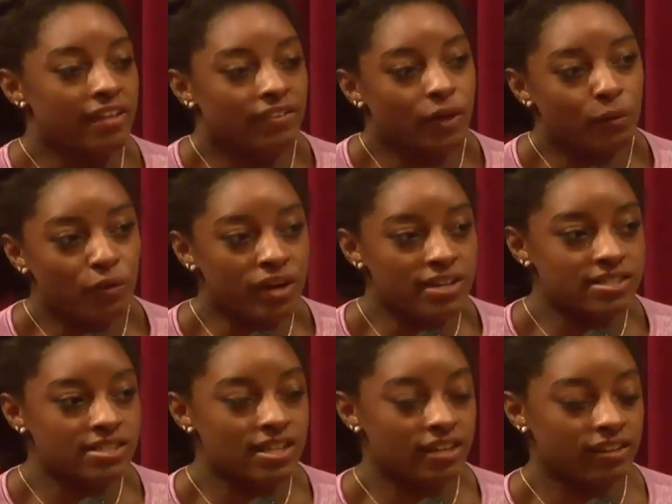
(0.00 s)
they won't
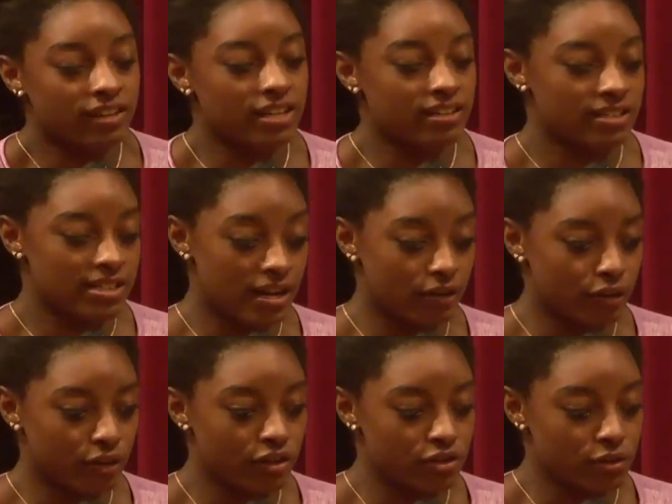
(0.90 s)
necessarily tell
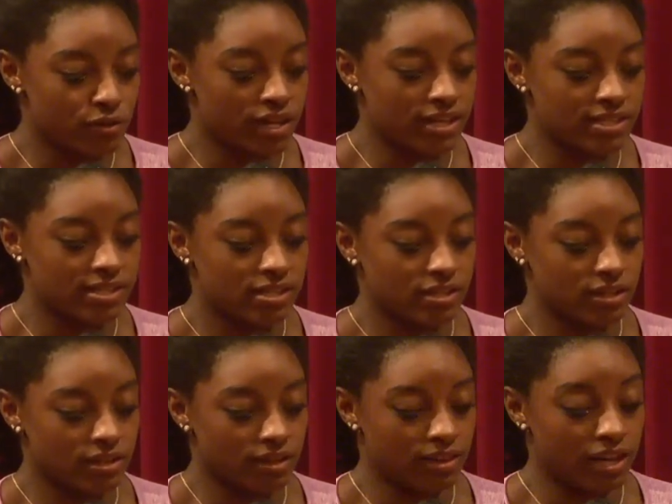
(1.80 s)
you to do things
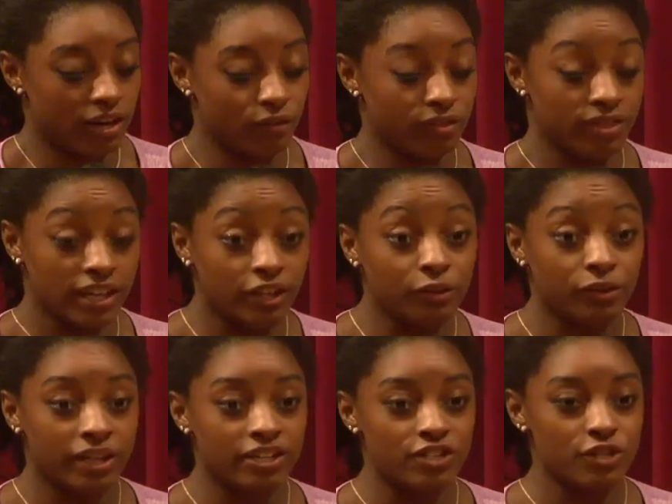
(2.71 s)
they don't think you
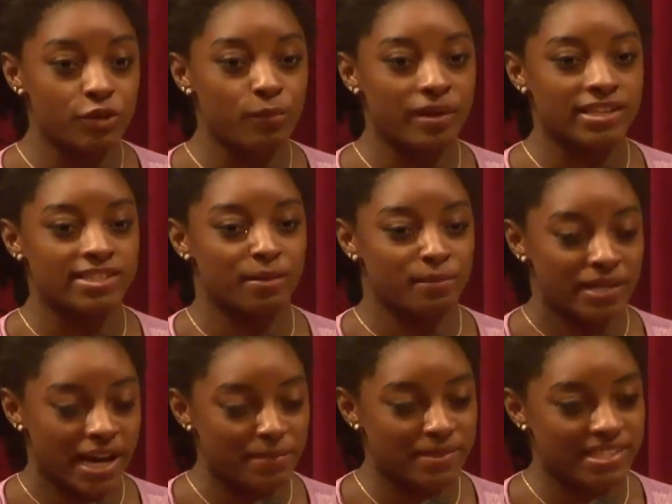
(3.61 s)
can do, but
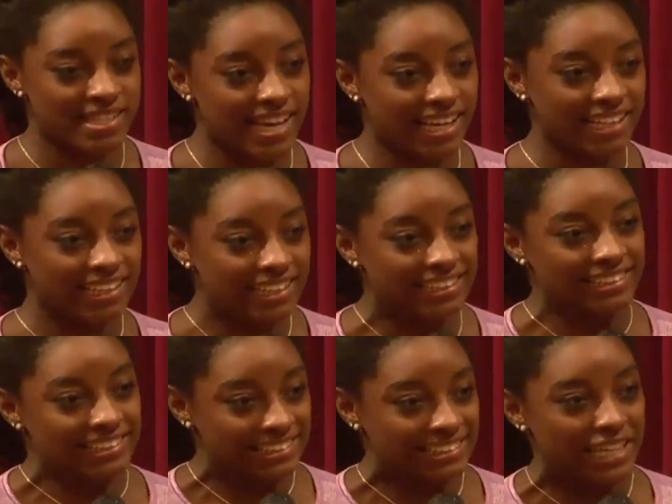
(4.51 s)
sometimes it's like
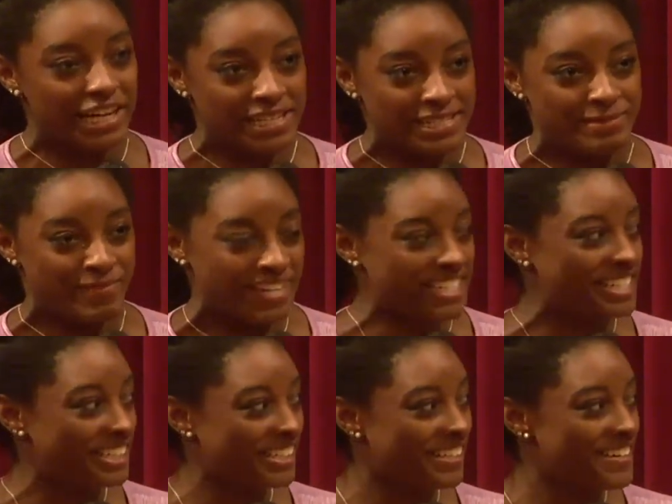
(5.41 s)
not in the
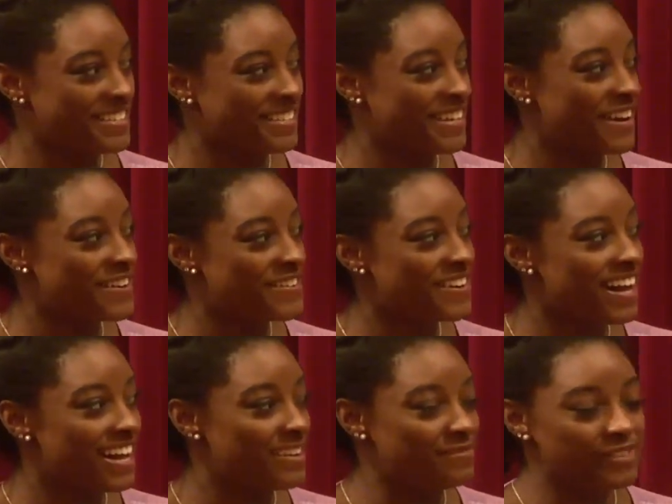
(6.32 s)
picture, so
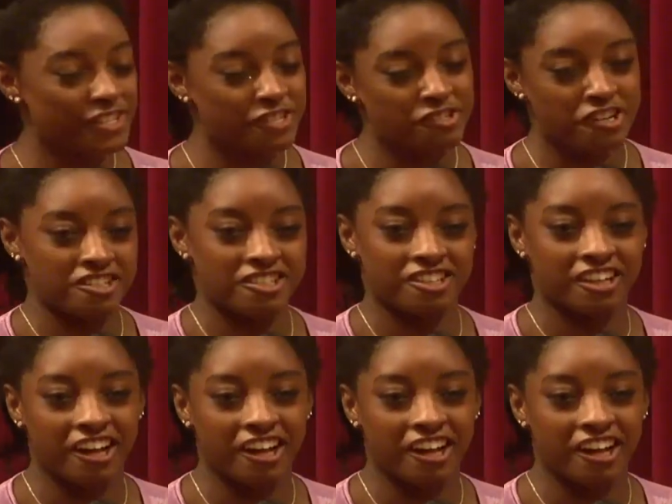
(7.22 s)
um, just trust your